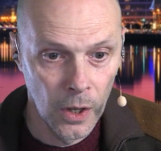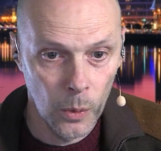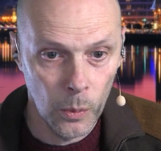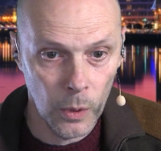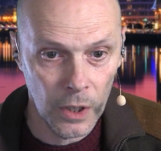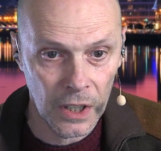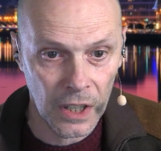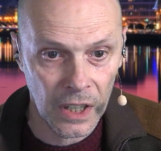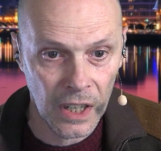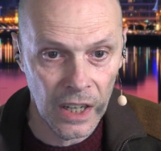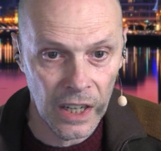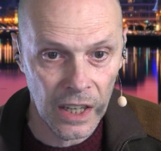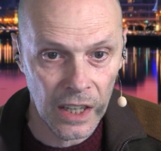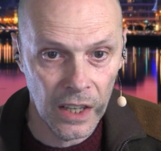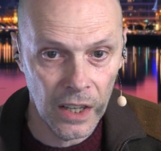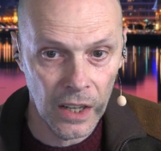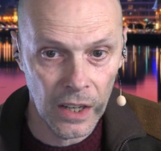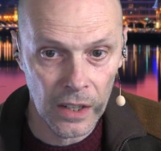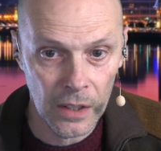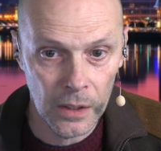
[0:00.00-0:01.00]
When I click
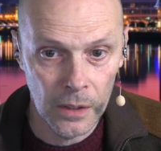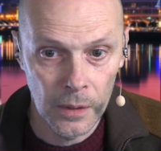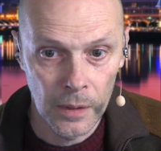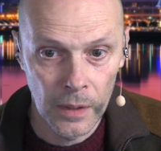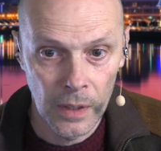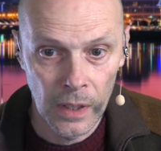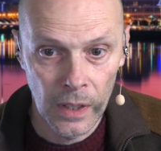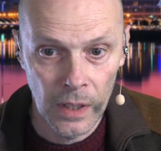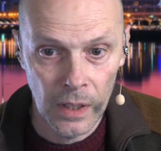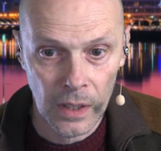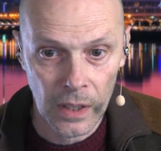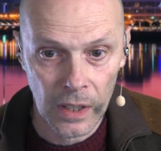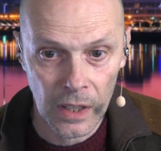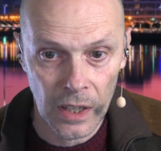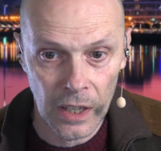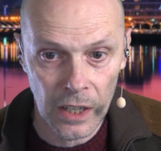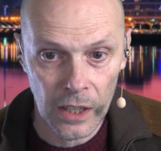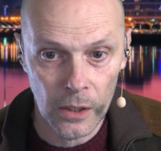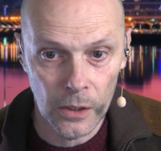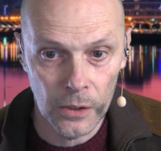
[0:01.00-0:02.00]
here, I
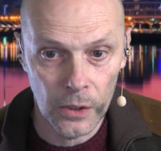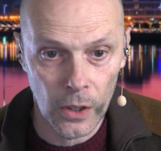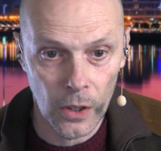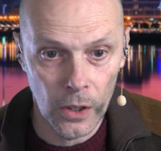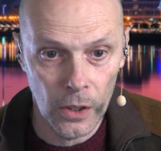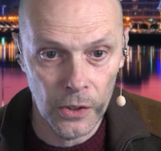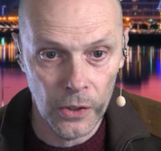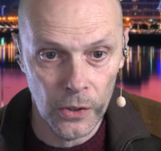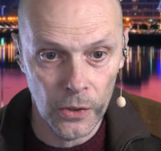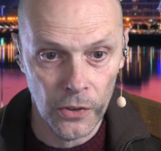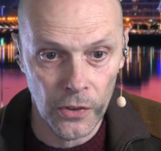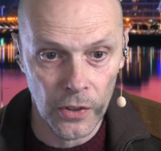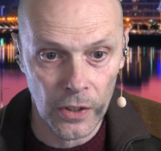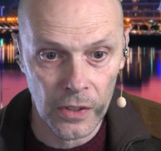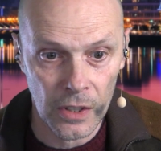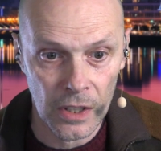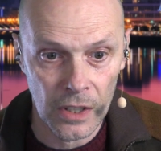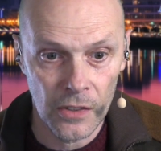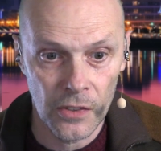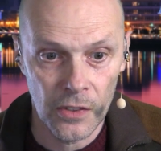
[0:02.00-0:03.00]
click on audio
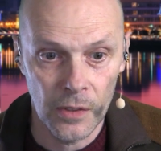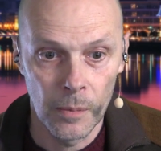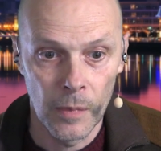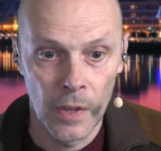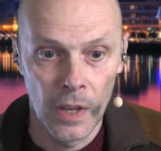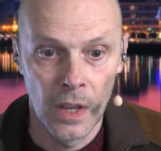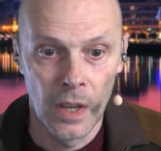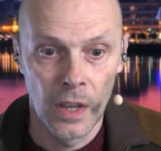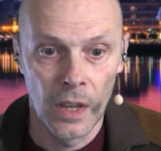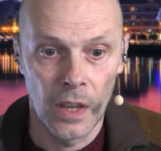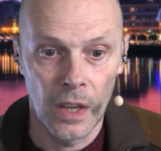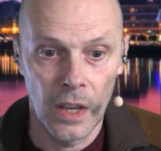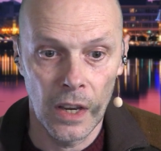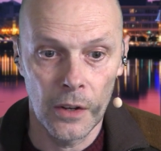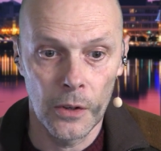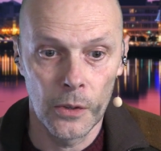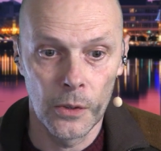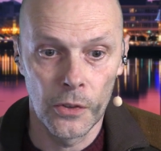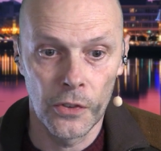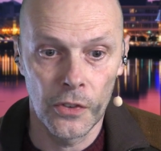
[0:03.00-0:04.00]
settings.
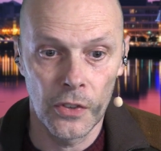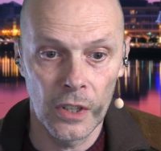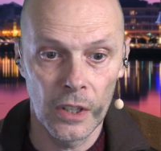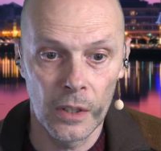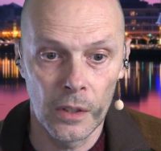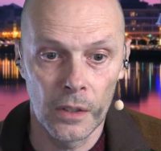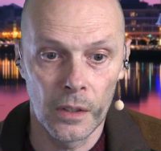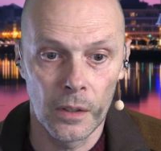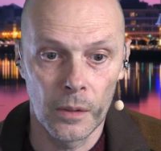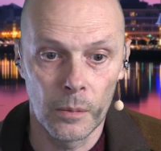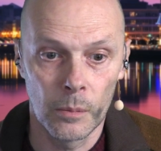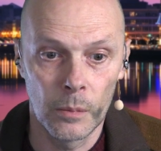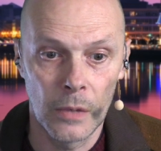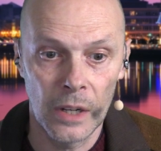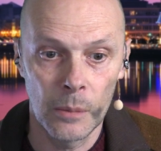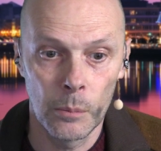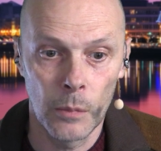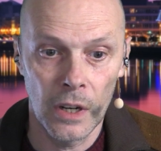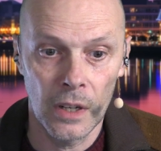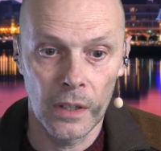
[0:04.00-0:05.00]
Here you see
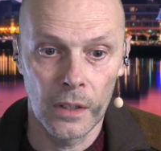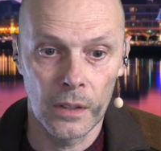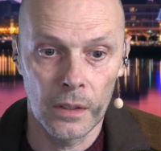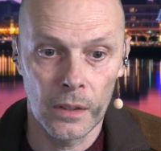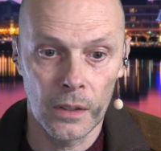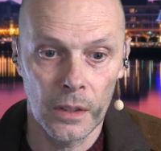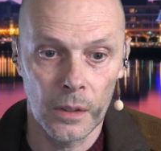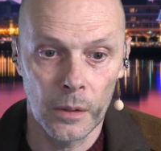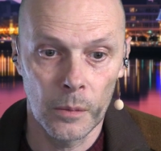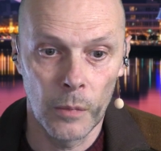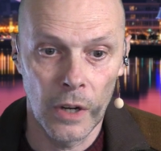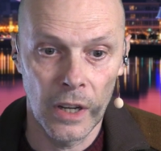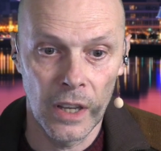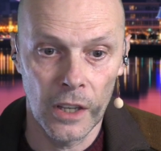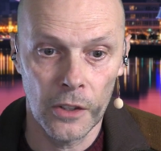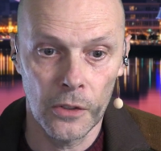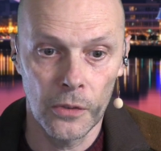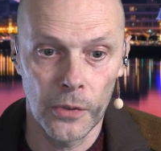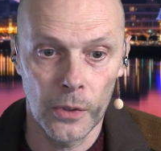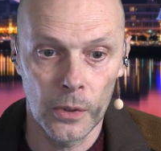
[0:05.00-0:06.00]
my
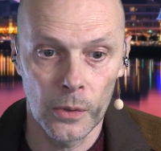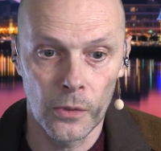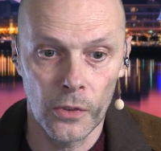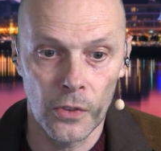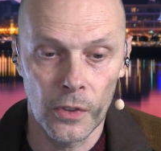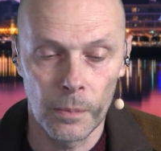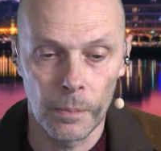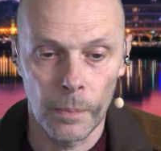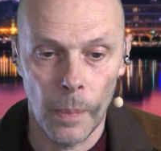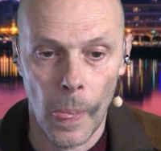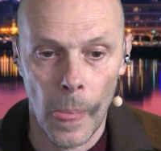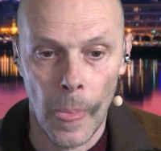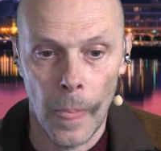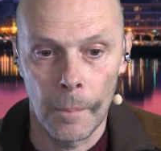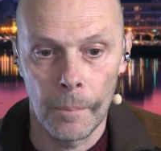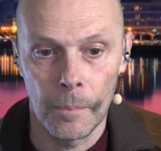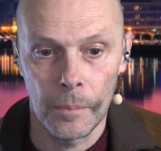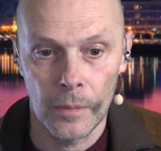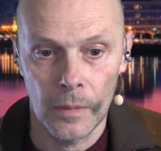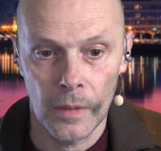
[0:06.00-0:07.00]
headphones.
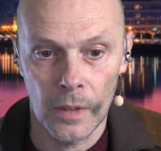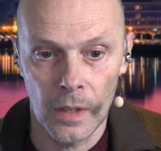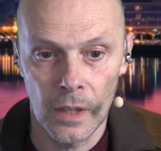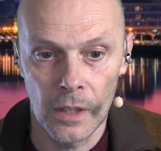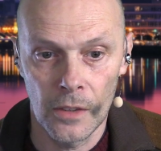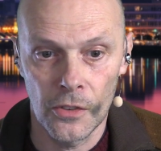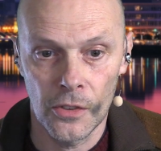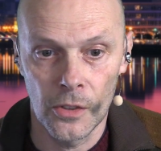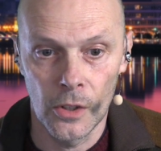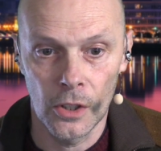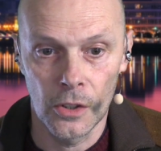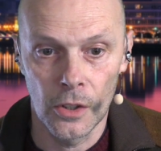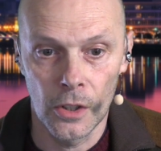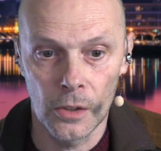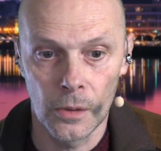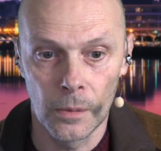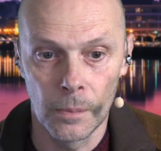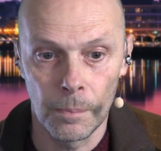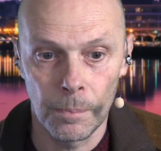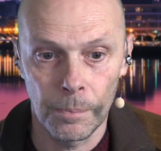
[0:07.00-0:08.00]
It's not
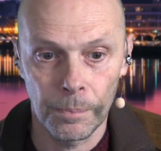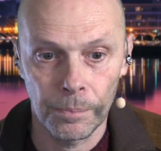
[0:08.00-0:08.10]
on.